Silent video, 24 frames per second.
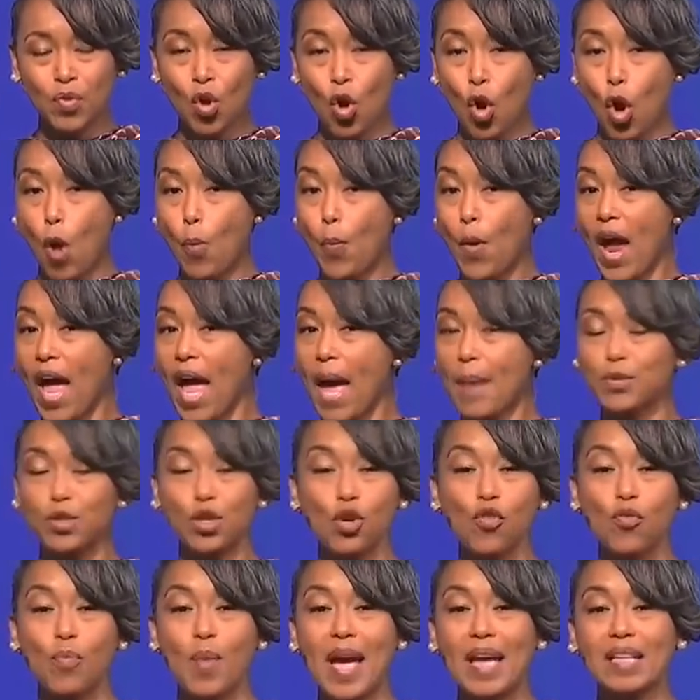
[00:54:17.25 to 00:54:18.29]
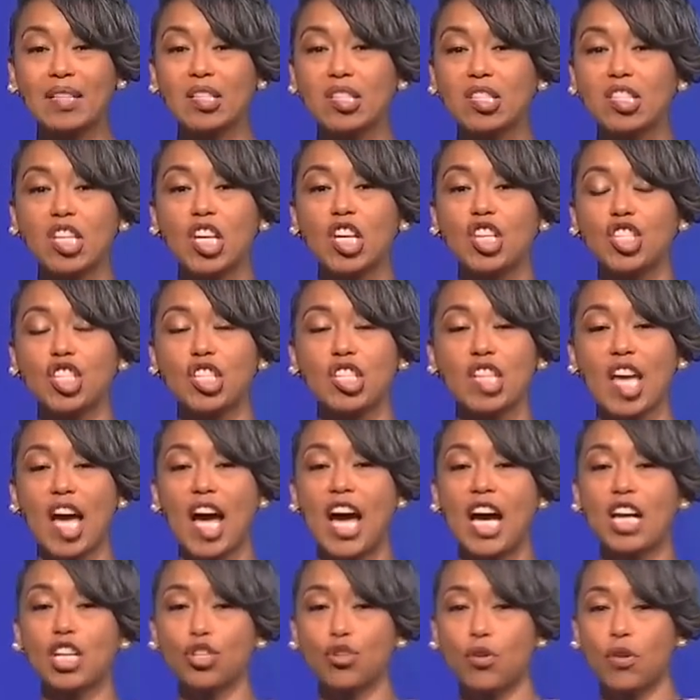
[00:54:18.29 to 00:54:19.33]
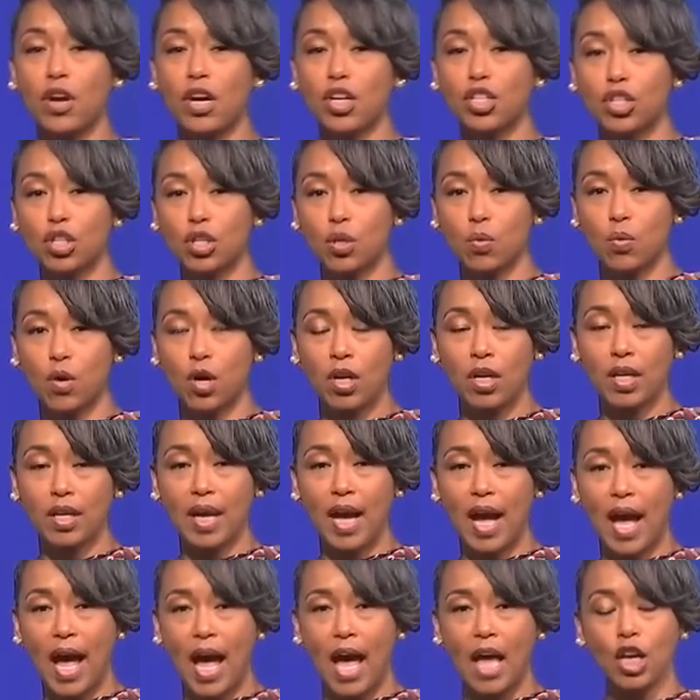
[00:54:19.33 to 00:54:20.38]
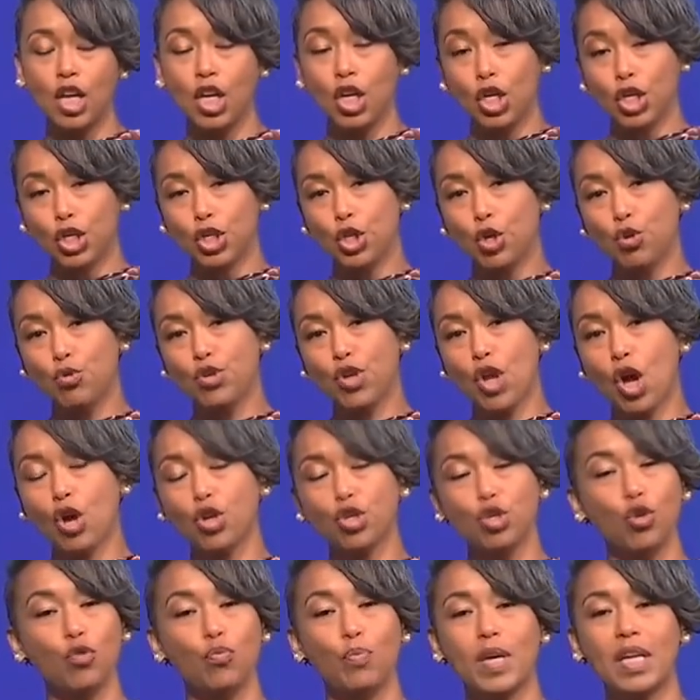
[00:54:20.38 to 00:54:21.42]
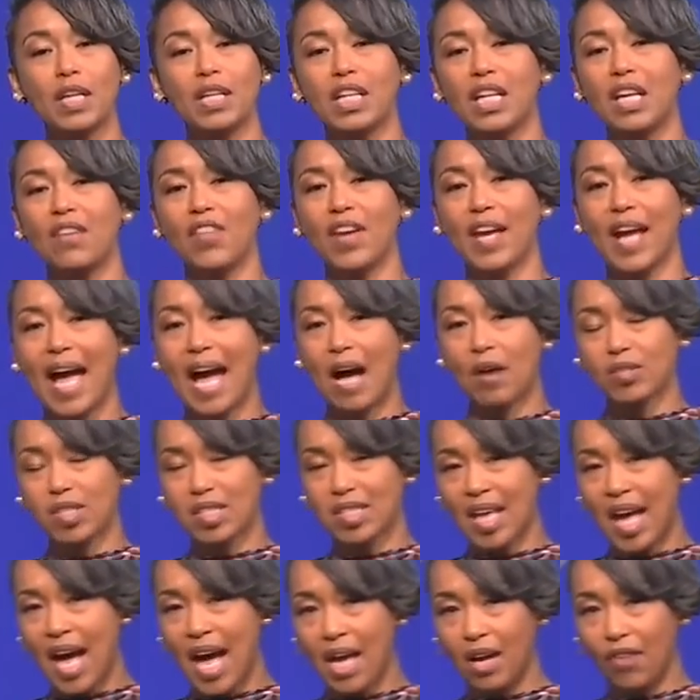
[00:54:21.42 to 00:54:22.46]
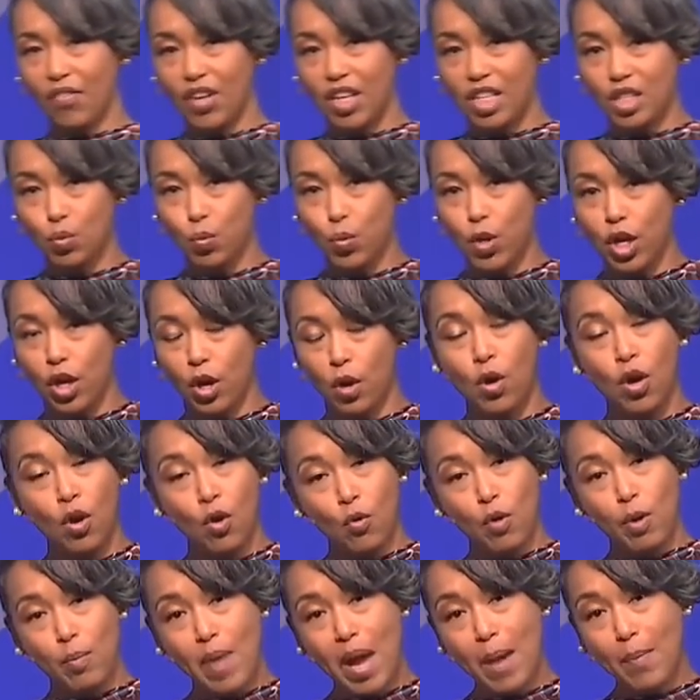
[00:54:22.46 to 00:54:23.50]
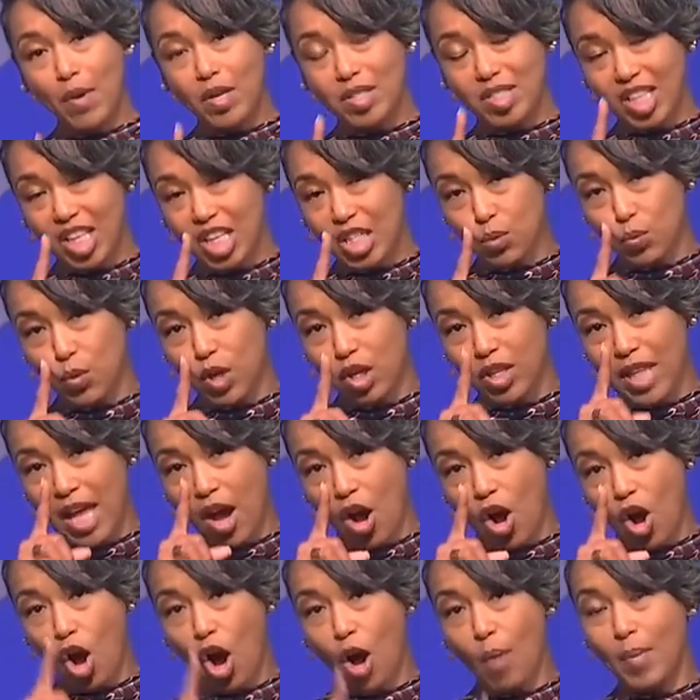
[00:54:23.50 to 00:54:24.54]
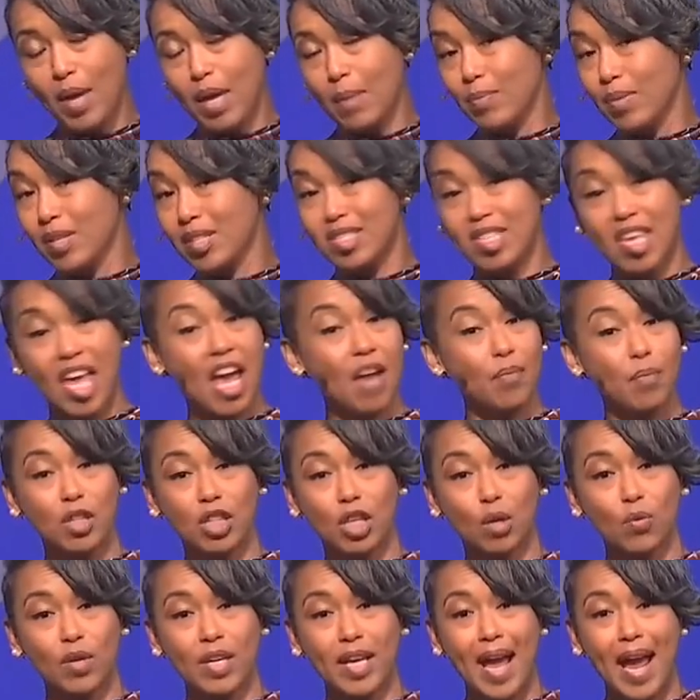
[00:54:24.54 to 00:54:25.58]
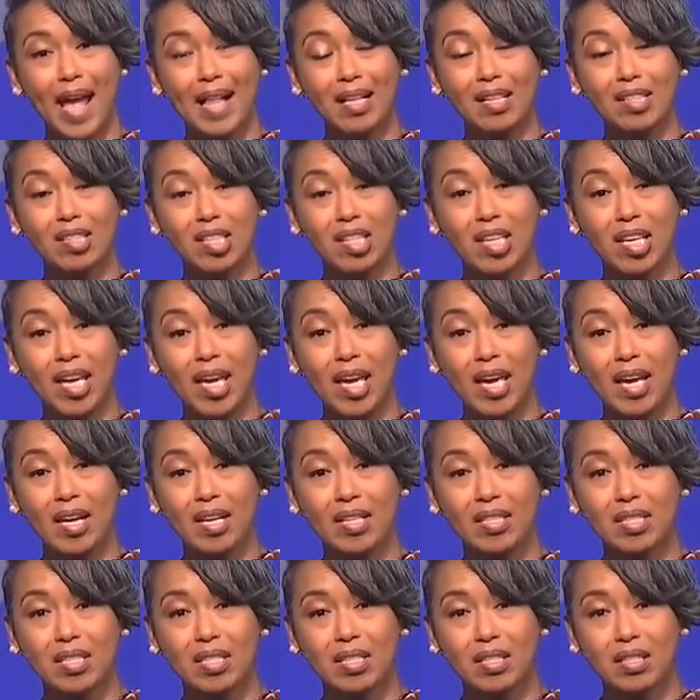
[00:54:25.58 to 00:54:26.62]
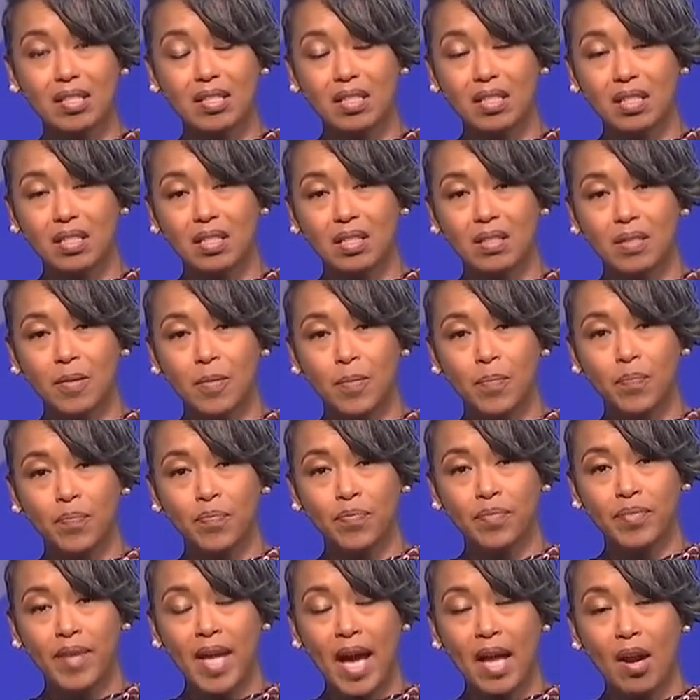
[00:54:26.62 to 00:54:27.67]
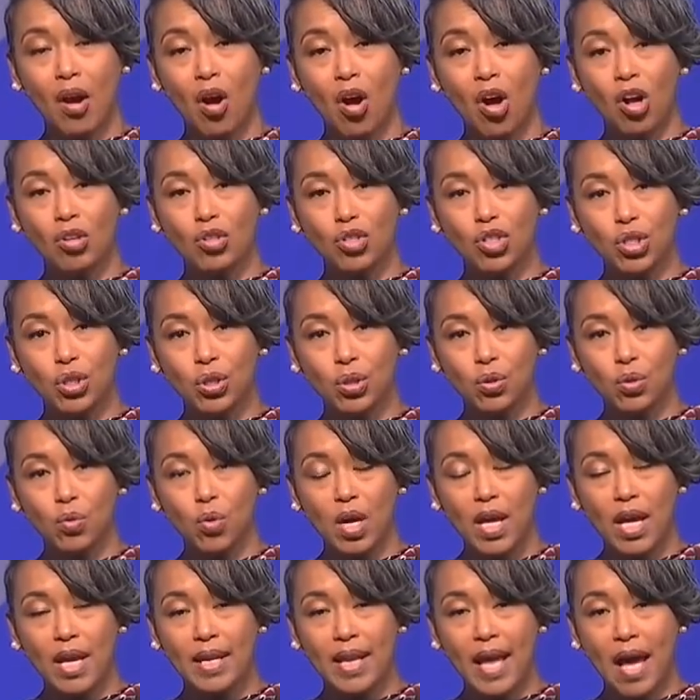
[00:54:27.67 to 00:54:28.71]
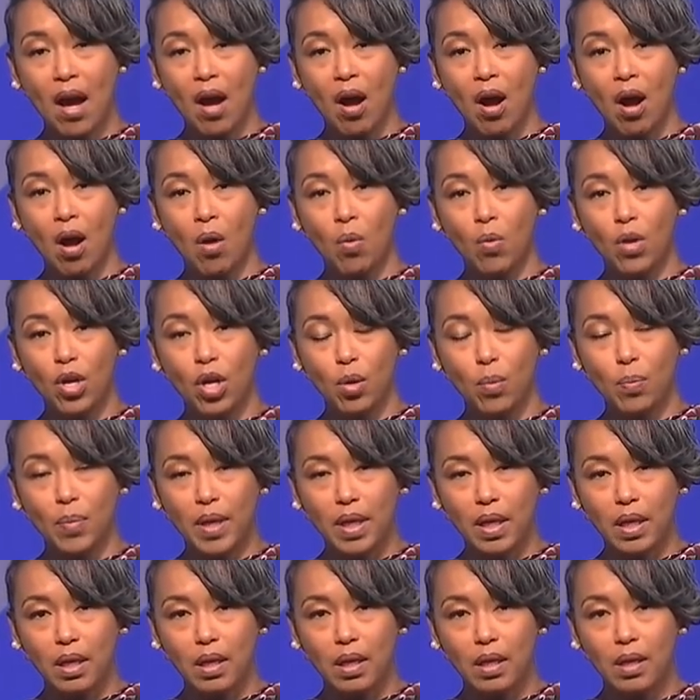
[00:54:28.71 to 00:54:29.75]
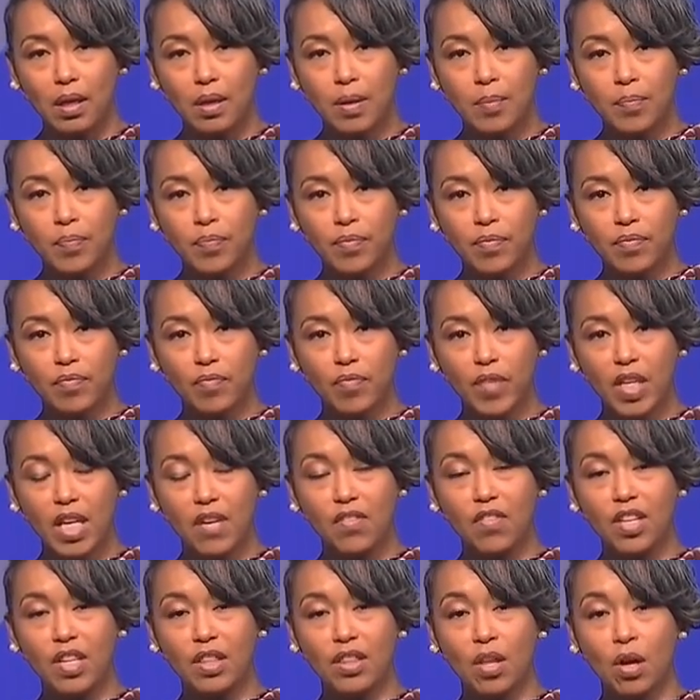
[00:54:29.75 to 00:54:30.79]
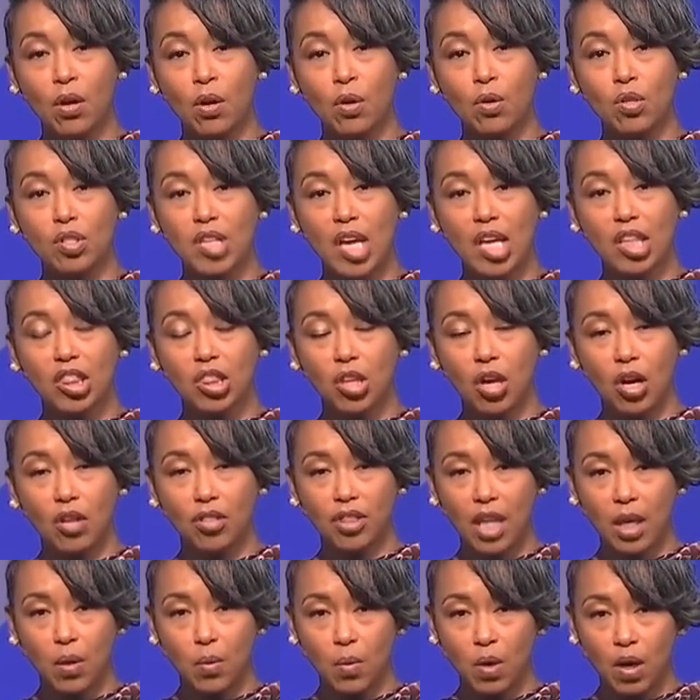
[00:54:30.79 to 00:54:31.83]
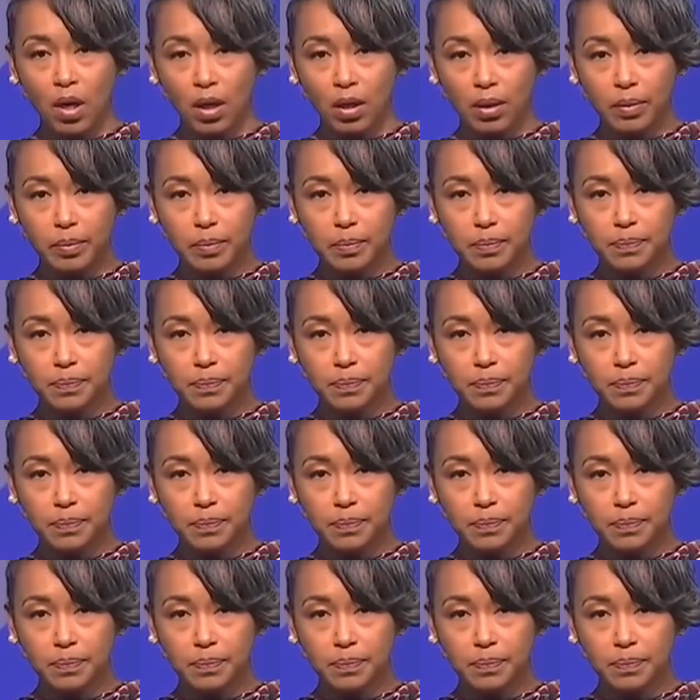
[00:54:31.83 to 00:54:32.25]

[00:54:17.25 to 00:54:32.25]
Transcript: Or perhaps you've made decisions contrary to the word of God. You know you've been living outside of his will. Remember, it's his will that all men be saved, but the reality is not all do and not all will be, even those that thought they were.